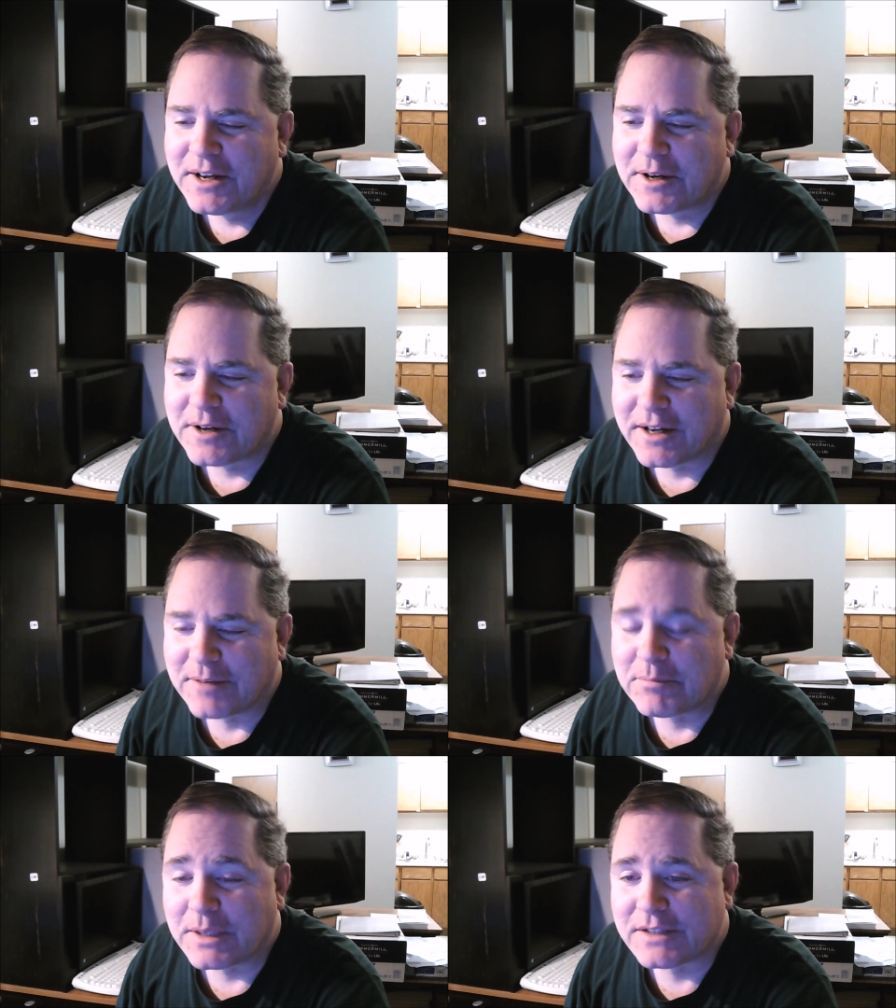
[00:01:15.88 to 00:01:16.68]
uh,
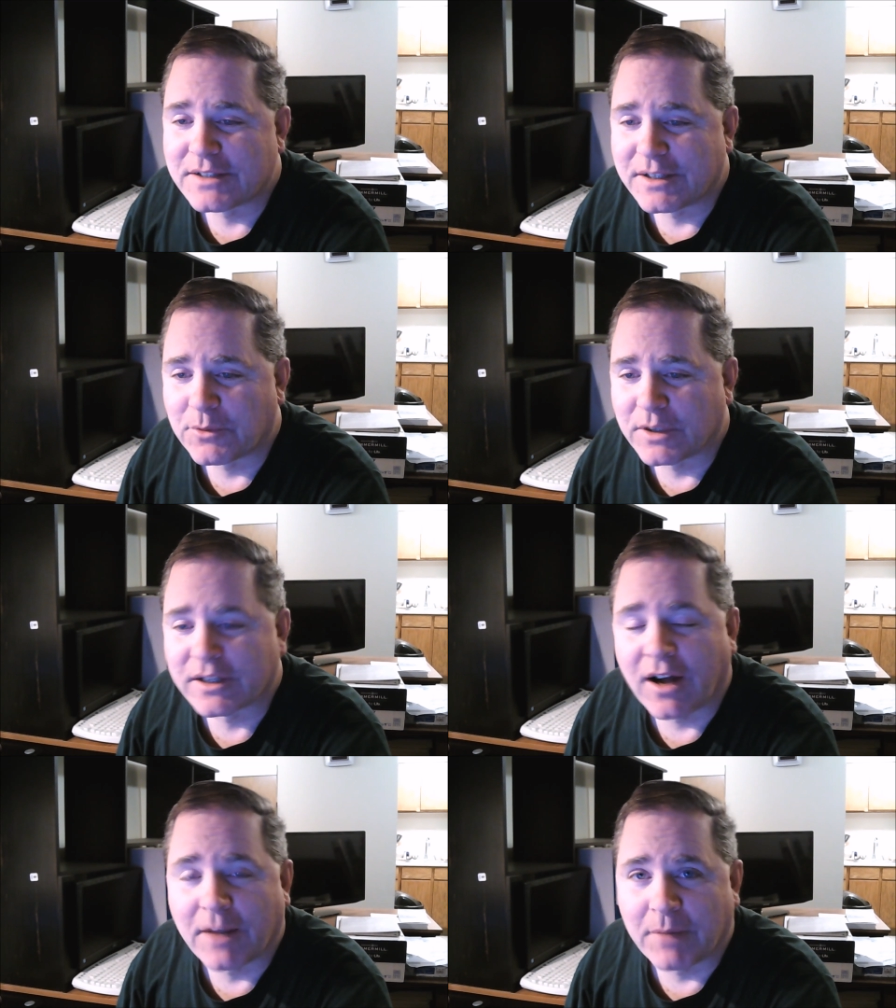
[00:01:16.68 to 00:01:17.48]
but uh, what
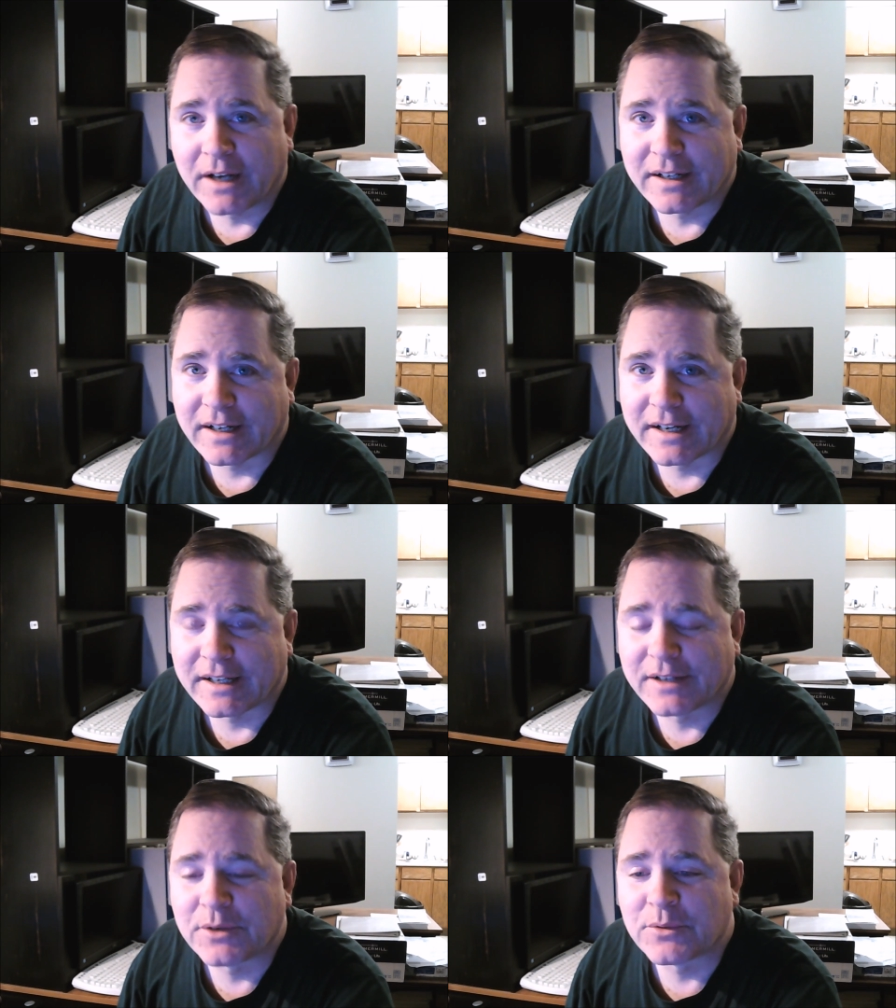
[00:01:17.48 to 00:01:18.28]
caught my eye
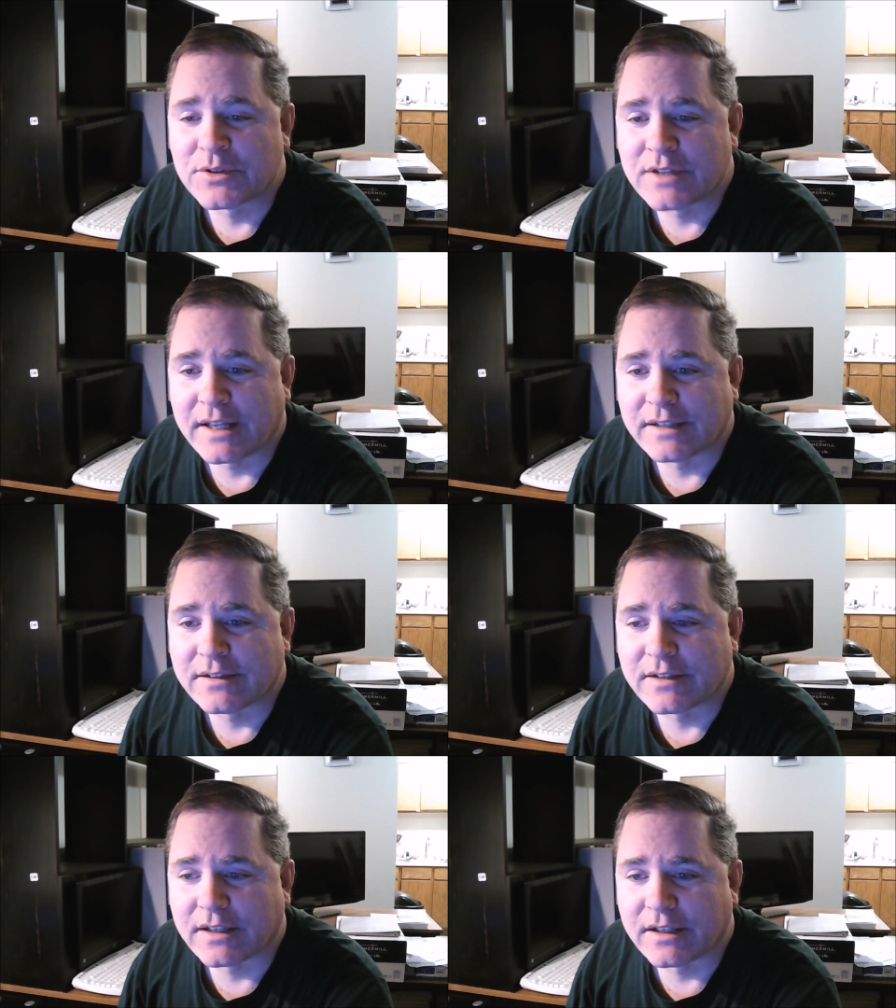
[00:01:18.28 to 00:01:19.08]
was
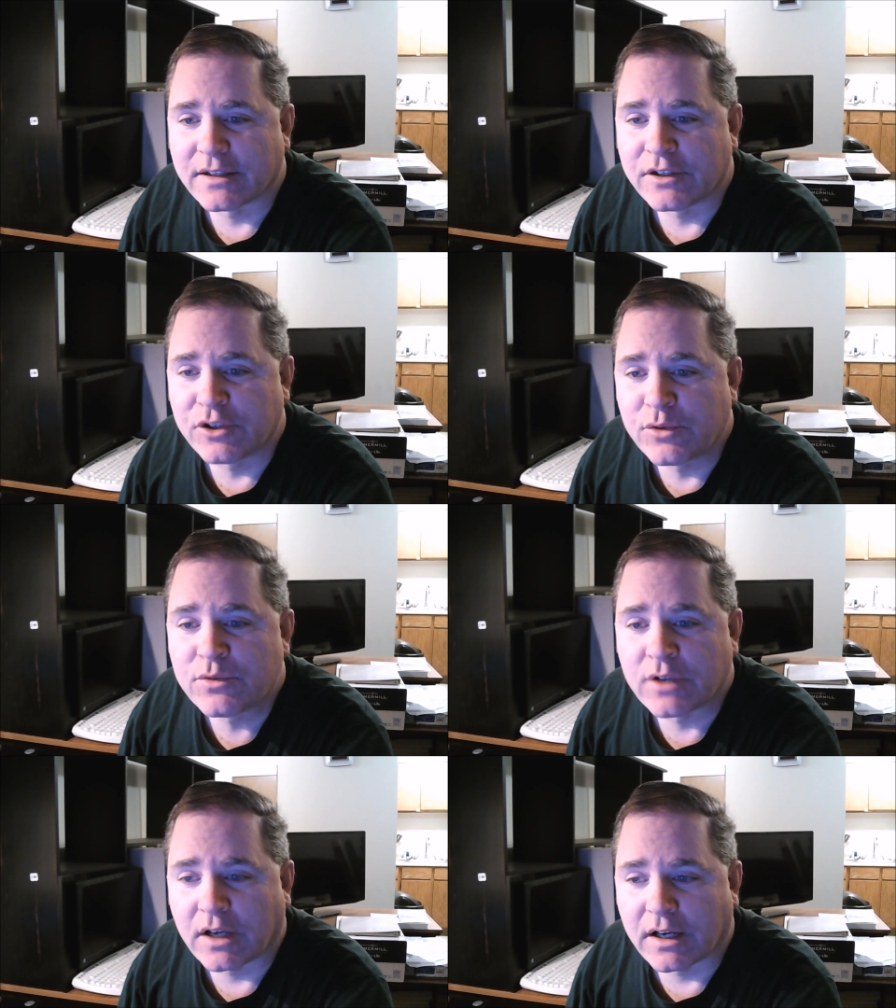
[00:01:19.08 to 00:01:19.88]
that uh, the
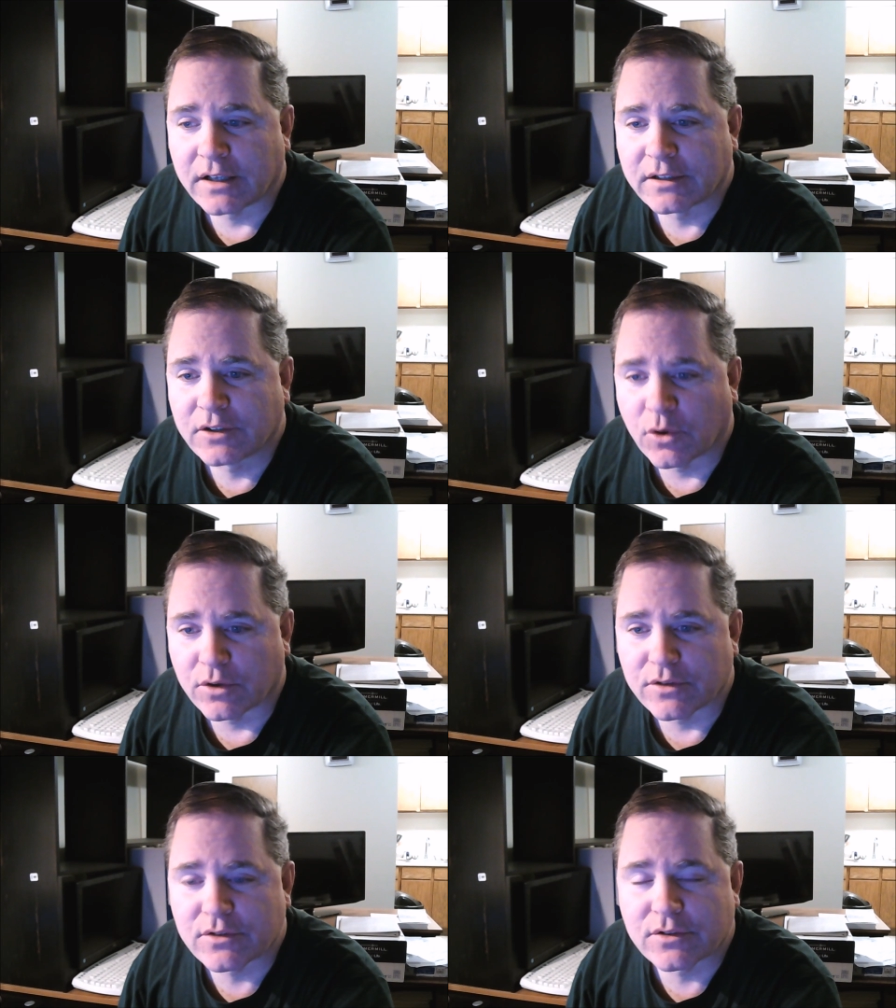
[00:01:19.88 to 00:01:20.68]
Utah
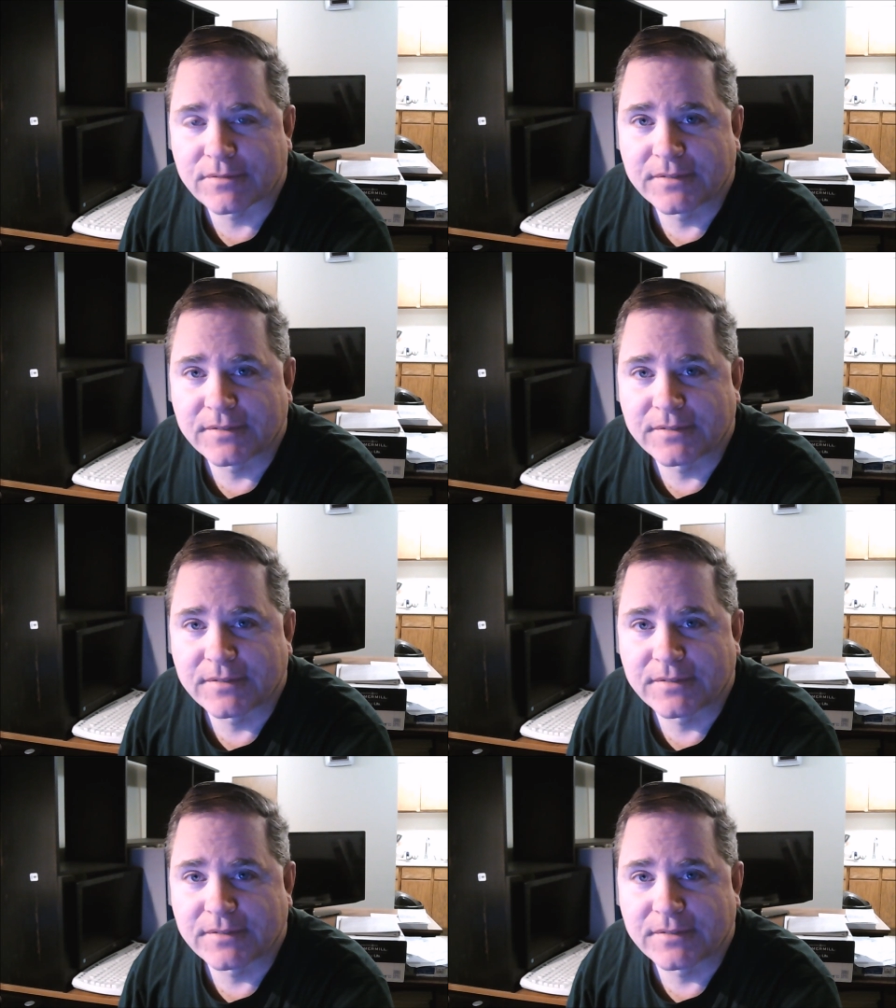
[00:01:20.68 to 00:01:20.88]
courts